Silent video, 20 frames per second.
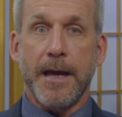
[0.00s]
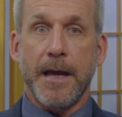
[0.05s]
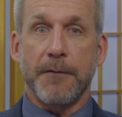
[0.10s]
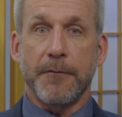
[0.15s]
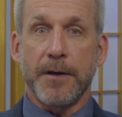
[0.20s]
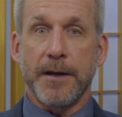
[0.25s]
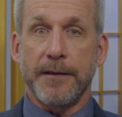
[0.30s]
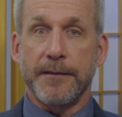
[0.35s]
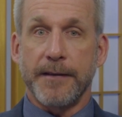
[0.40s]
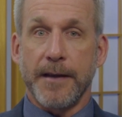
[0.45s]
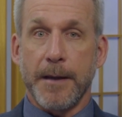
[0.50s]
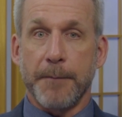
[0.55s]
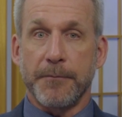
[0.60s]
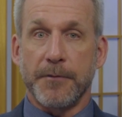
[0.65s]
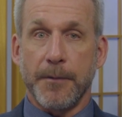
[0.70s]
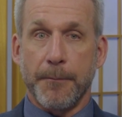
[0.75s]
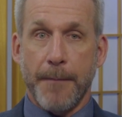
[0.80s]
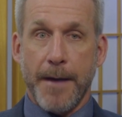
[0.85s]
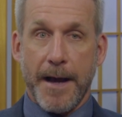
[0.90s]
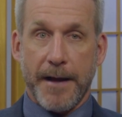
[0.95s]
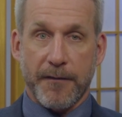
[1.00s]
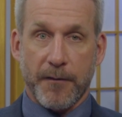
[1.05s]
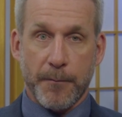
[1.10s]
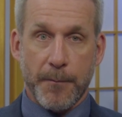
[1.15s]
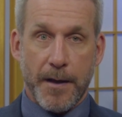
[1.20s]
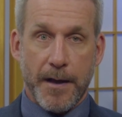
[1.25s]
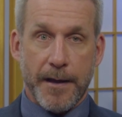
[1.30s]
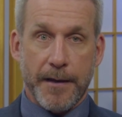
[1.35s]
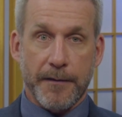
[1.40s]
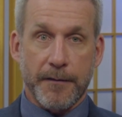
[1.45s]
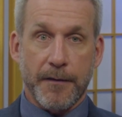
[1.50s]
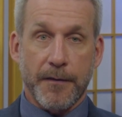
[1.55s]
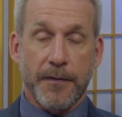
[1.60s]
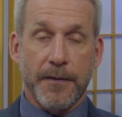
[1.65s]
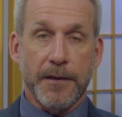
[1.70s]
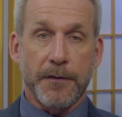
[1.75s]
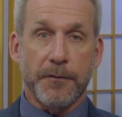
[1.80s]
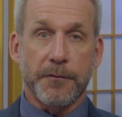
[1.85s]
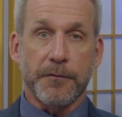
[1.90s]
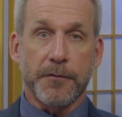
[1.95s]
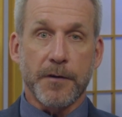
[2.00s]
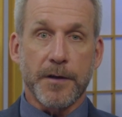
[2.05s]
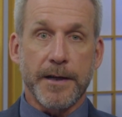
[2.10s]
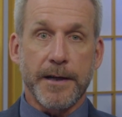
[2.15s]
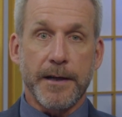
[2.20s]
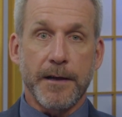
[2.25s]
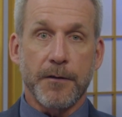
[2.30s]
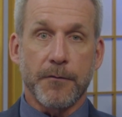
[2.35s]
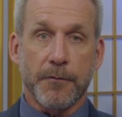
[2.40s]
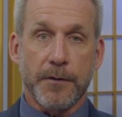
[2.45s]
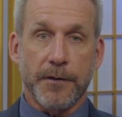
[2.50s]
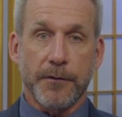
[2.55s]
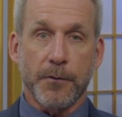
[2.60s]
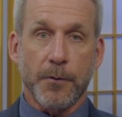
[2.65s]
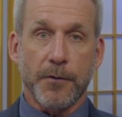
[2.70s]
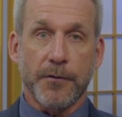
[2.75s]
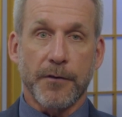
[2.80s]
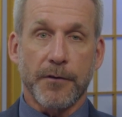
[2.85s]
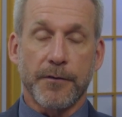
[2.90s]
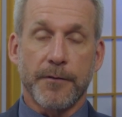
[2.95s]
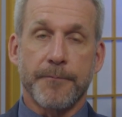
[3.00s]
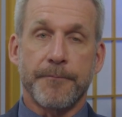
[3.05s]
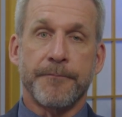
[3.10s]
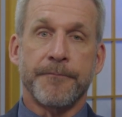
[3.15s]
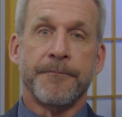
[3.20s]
every attempt to maximize these free resources.